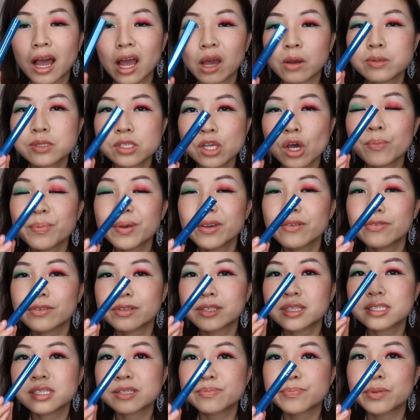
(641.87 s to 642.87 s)
I was hoping for
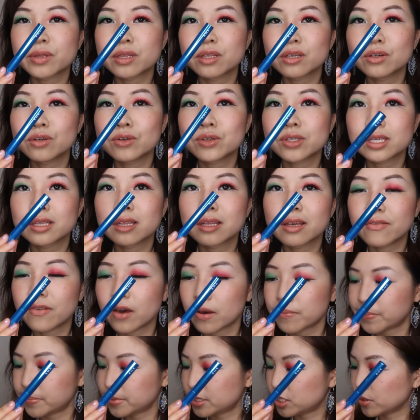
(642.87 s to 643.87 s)
this blue to live
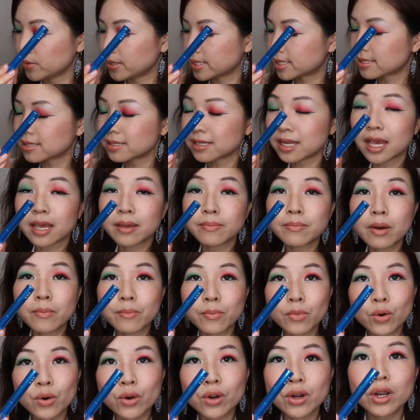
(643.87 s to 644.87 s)
up to its name
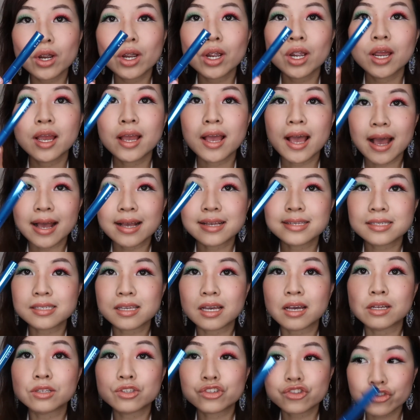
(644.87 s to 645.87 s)
more as
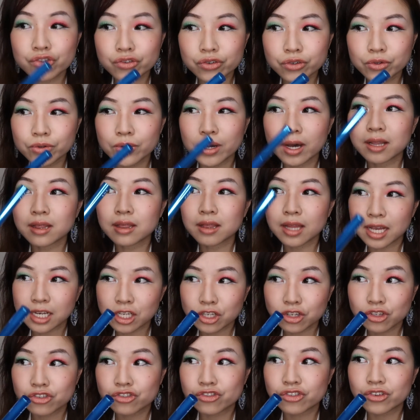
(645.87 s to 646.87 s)
a true
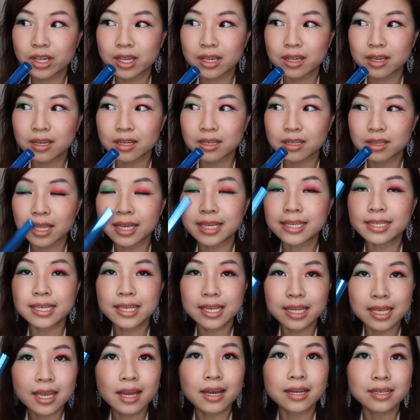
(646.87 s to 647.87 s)
electric, like
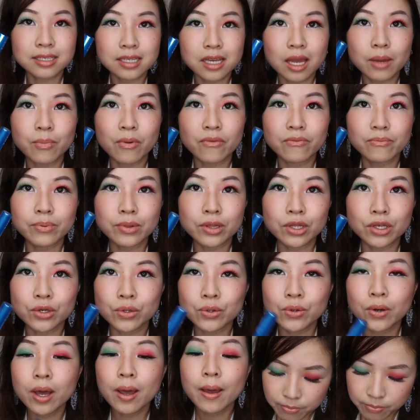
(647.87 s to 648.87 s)
neon type of
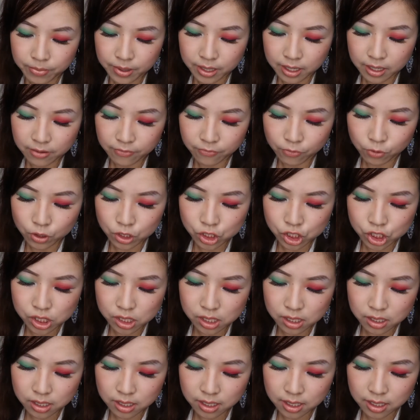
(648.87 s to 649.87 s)
blue, but
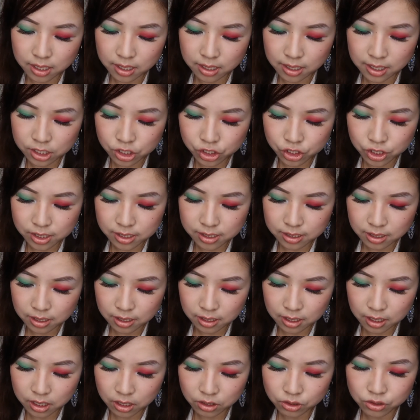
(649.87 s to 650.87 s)
unfortunately it's just a
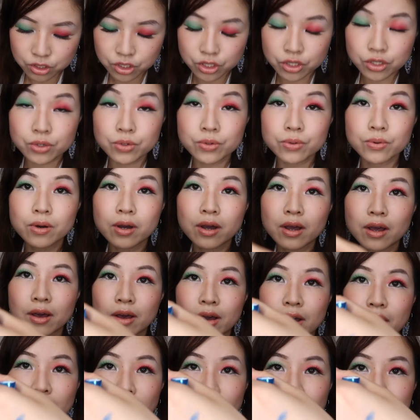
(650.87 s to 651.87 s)
little too
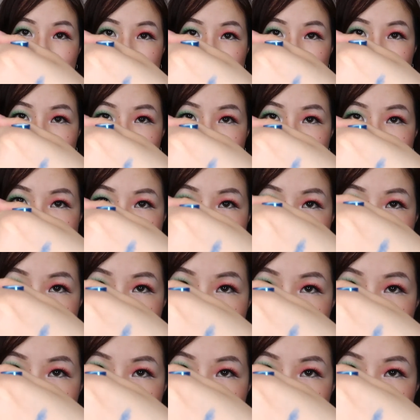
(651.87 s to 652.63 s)
on the dark side